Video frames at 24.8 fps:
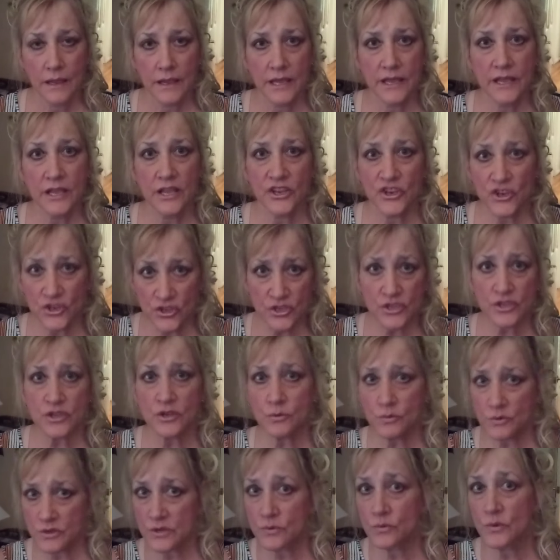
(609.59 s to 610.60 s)
It
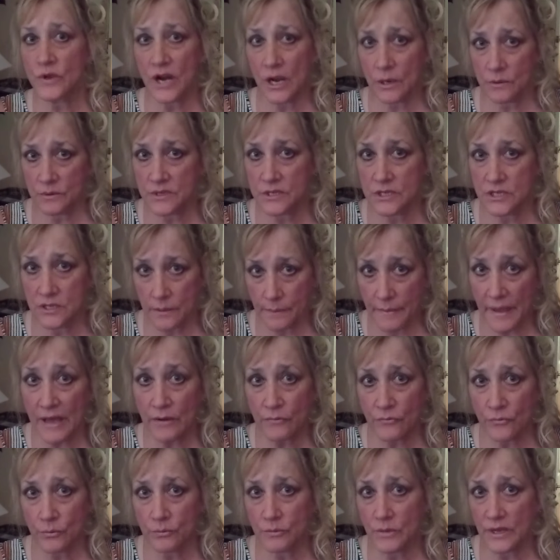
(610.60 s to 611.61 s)
usually was when I was in the
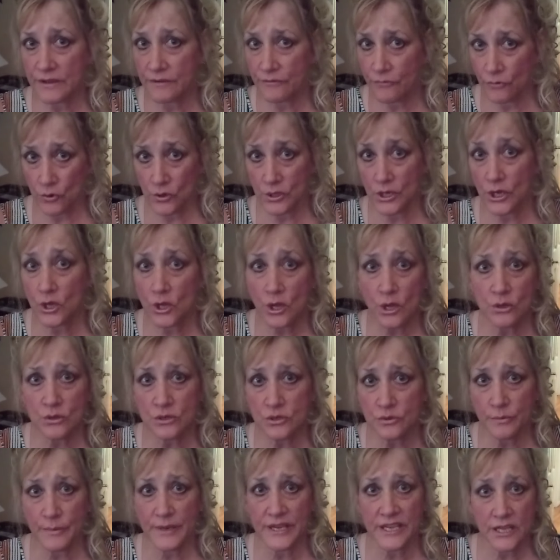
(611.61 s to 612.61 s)
bedroom, like folding
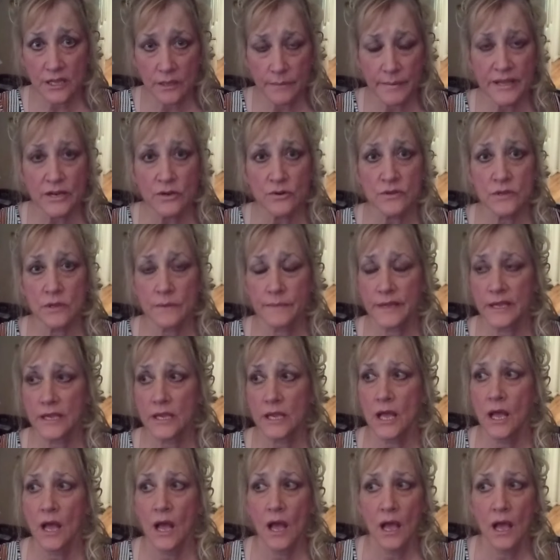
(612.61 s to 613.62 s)
clothes or making the bed or something.